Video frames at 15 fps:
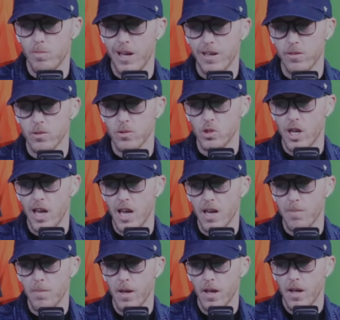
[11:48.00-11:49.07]
Panthers
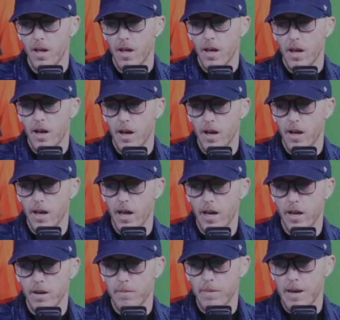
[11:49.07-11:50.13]
game.
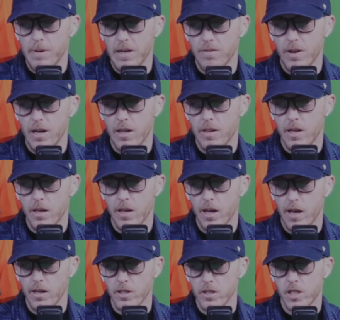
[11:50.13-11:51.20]
And maybe if anything
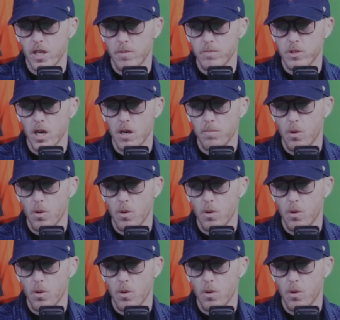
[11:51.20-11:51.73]
else comes up